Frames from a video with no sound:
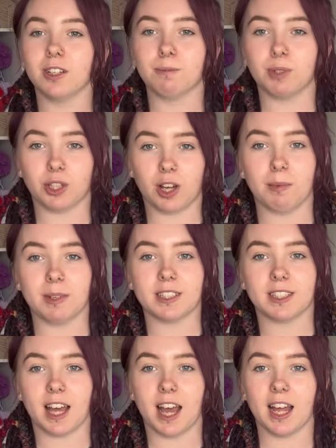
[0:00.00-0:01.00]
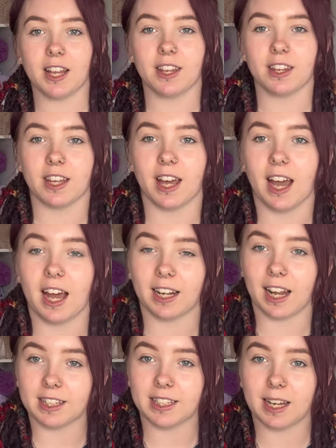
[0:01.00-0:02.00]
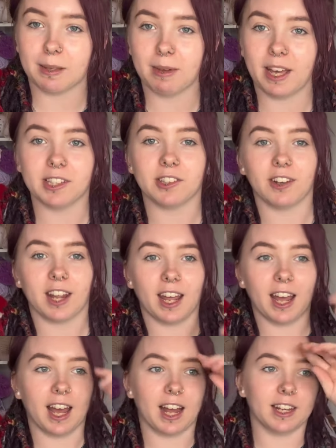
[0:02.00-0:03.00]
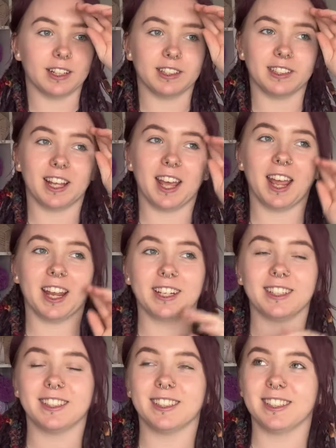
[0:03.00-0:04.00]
pyjama set that had like teddy bears on it and a